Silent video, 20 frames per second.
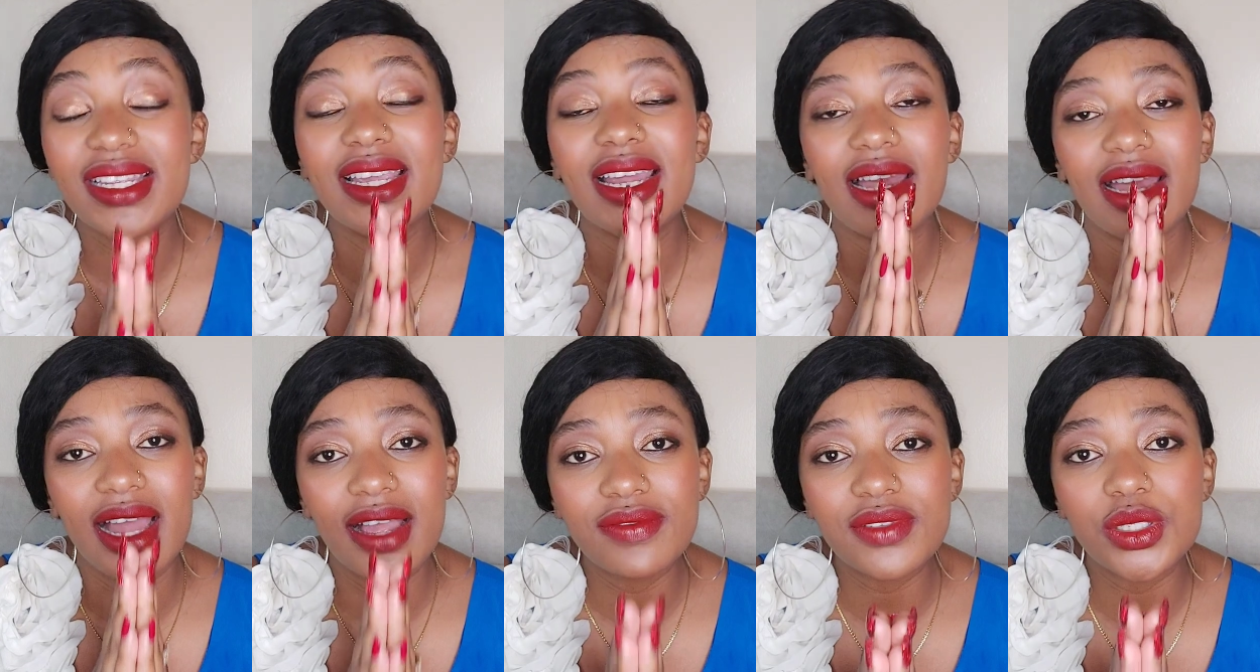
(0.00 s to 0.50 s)
He
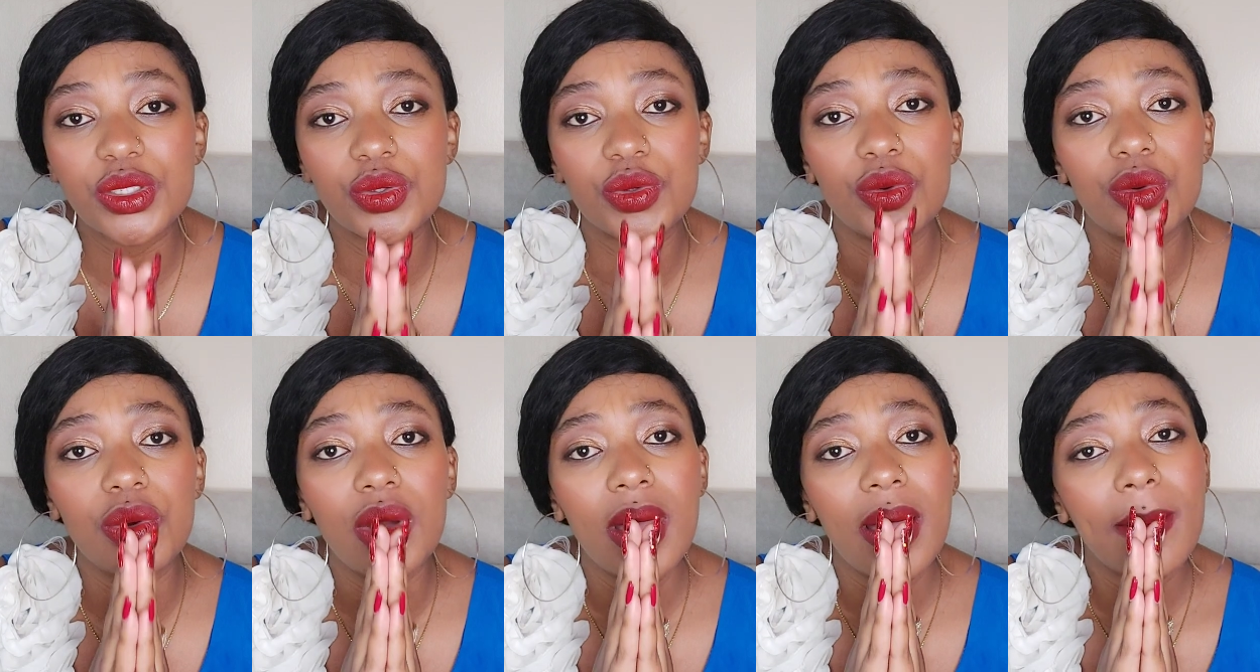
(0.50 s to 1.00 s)
loves
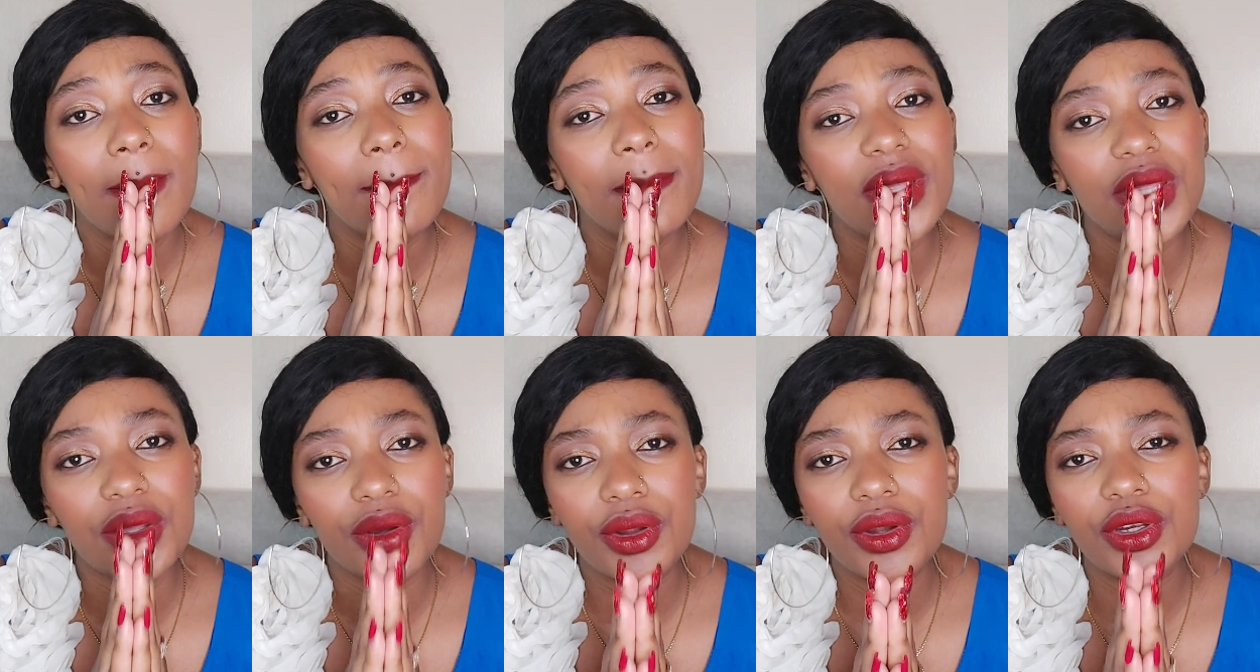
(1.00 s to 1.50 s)
you
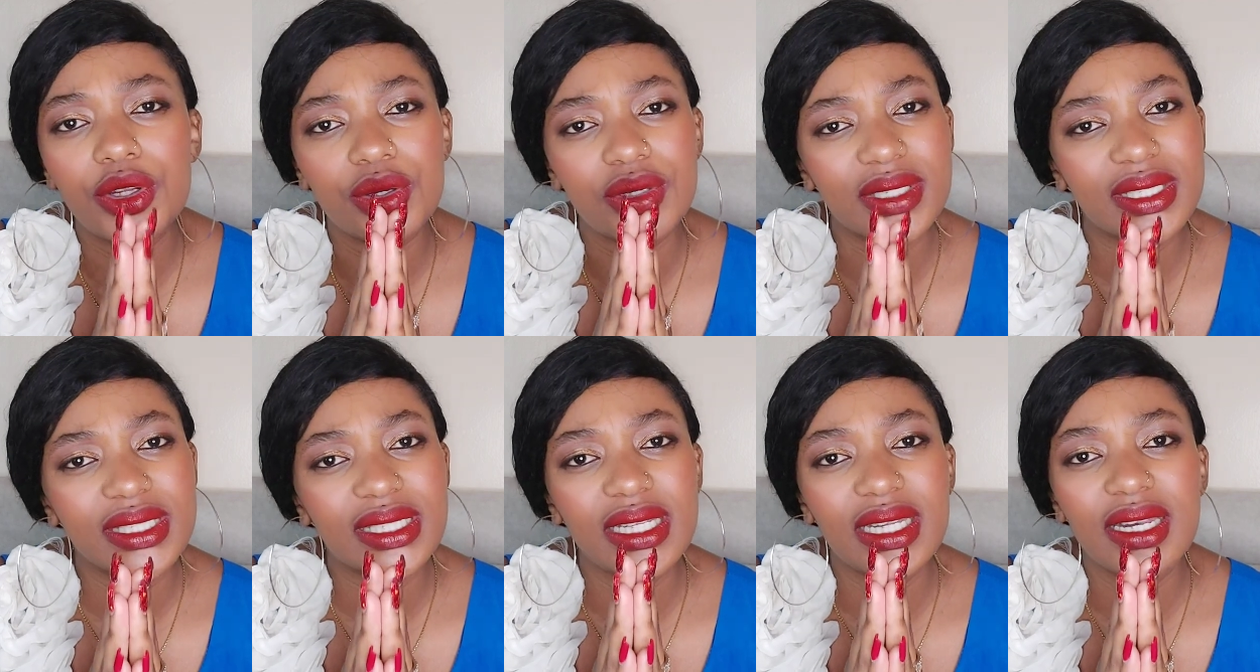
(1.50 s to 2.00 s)
beyond your
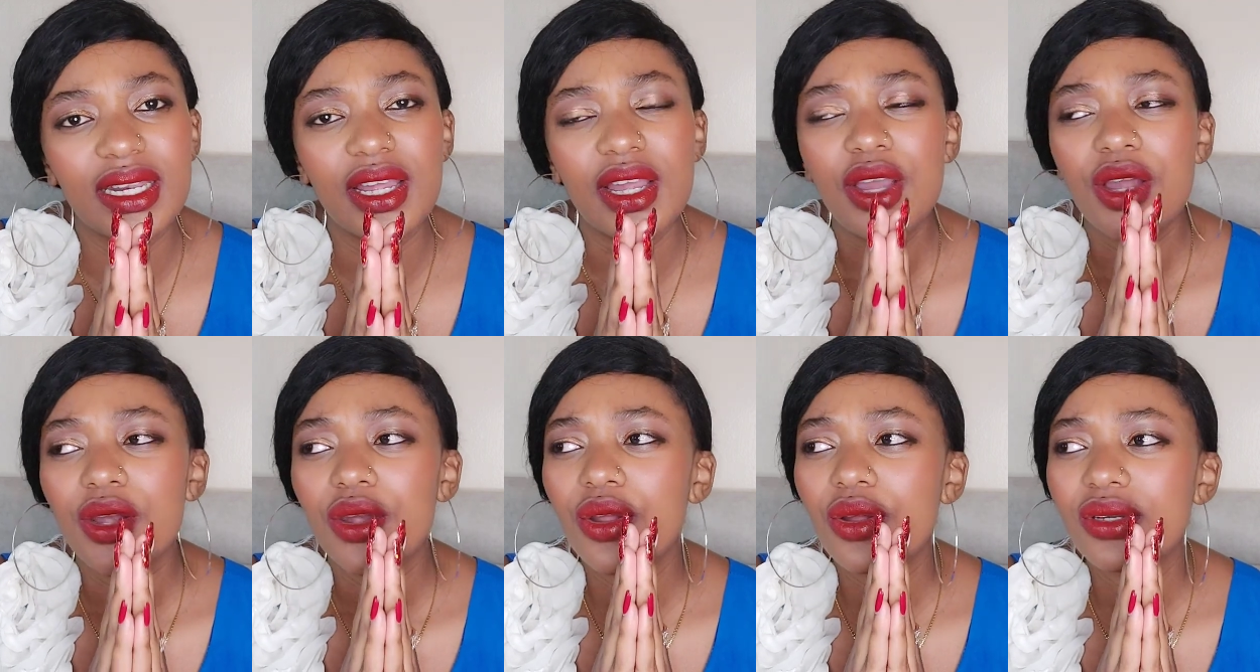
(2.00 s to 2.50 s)
sin.
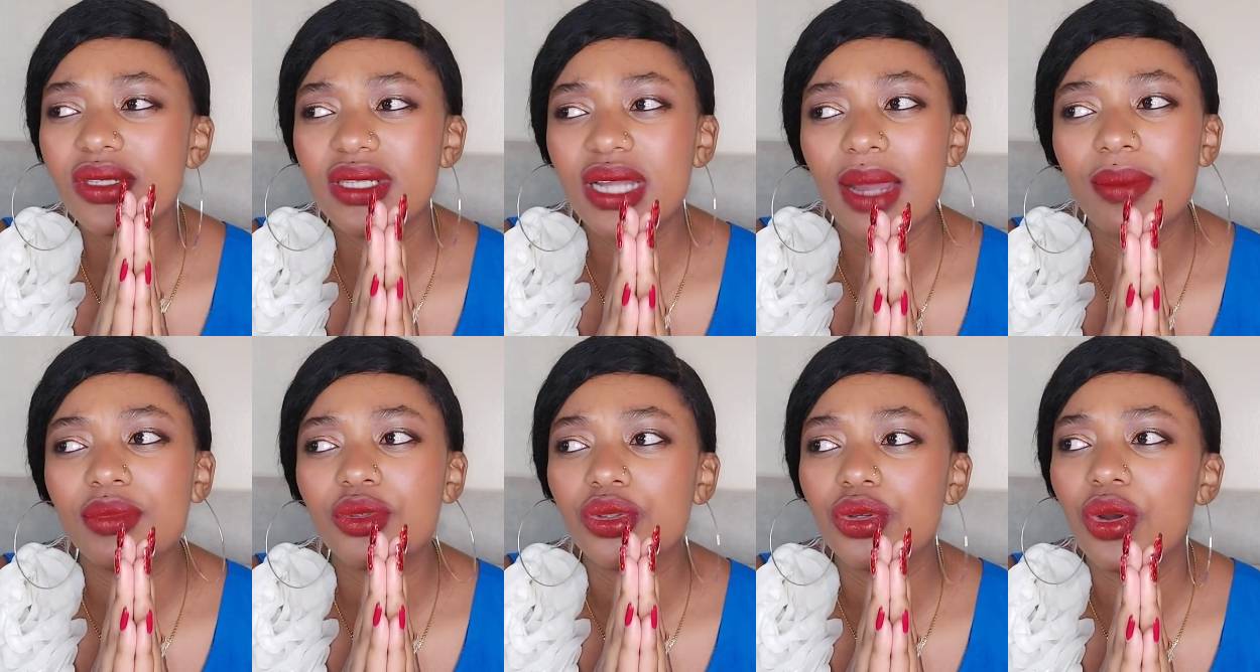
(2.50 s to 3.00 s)
Don't
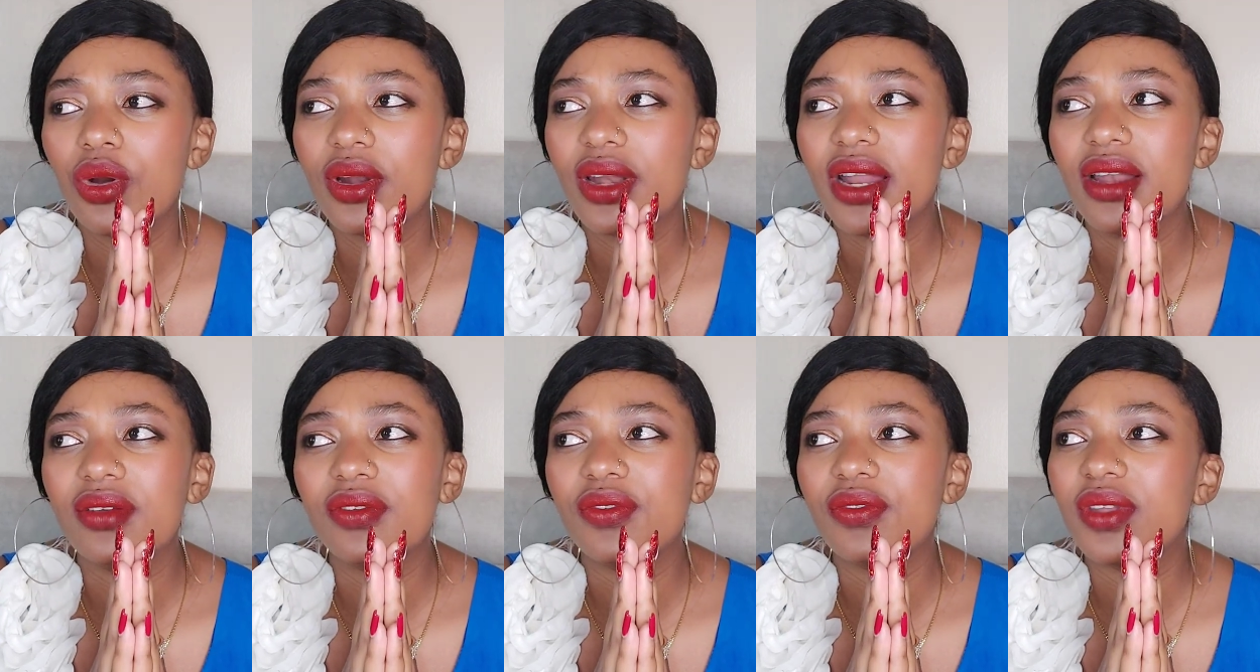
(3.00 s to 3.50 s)
come to God
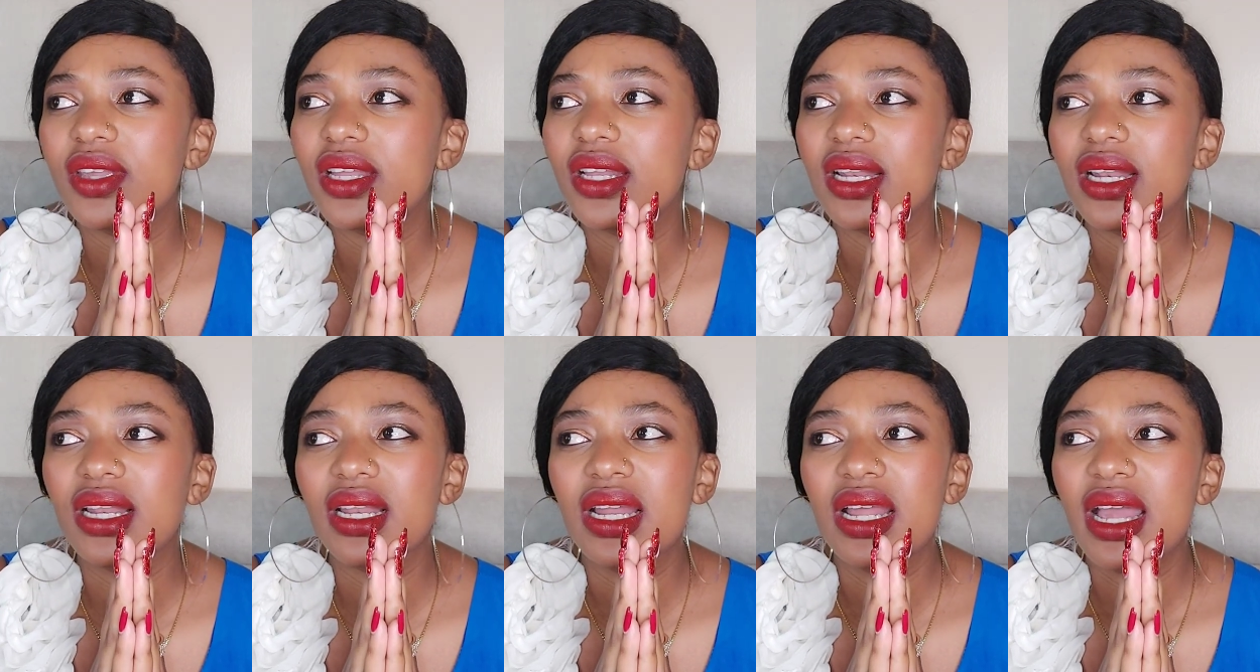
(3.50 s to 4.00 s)
and
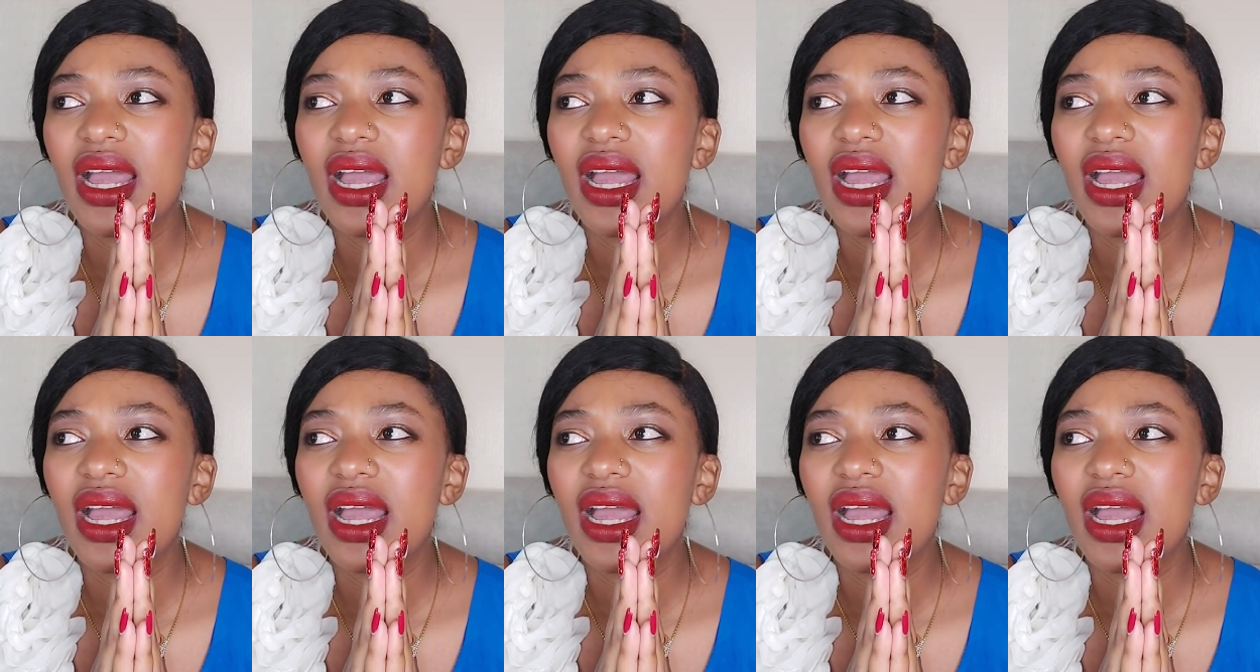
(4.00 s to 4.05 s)
feel